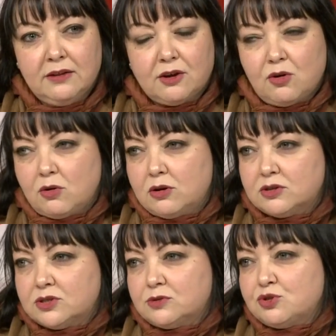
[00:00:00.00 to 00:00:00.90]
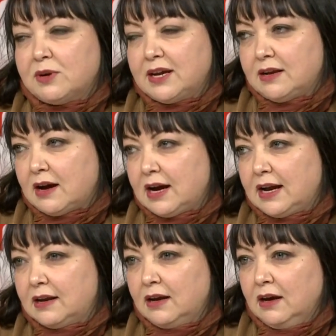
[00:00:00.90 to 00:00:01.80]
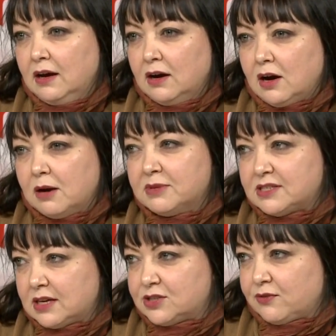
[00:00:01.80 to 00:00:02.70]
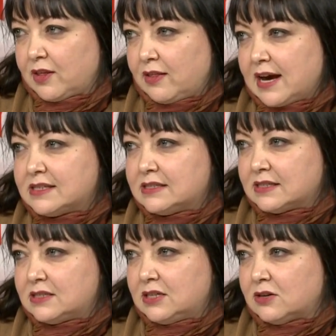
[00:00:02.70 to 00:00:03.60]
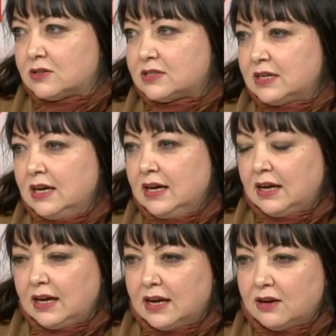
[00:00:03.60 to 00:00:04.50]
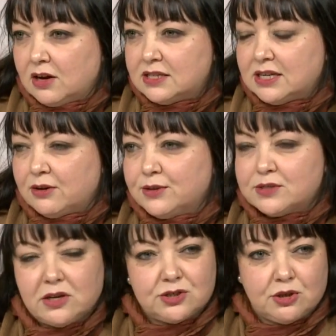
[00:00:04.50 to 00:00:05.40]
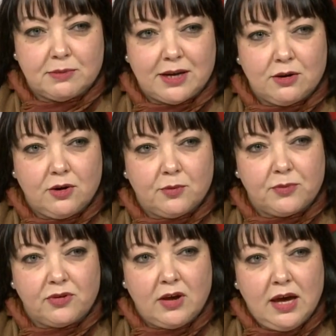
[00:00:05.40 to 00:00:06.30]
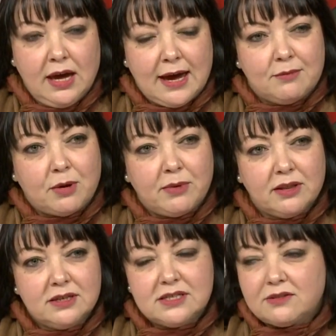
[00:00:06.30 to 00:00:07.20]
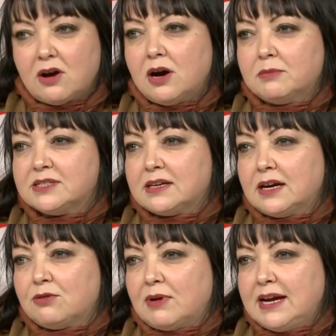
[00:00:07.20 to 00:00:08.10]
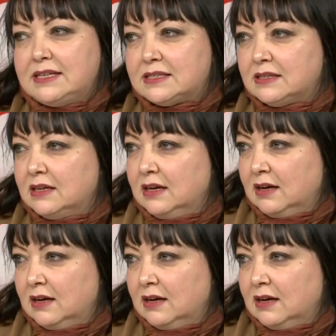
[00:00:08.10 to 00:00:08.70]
the coroner, so 29 homicides over the last 6 years in Ontario's long-term care homes. And when we looked at the homicide rate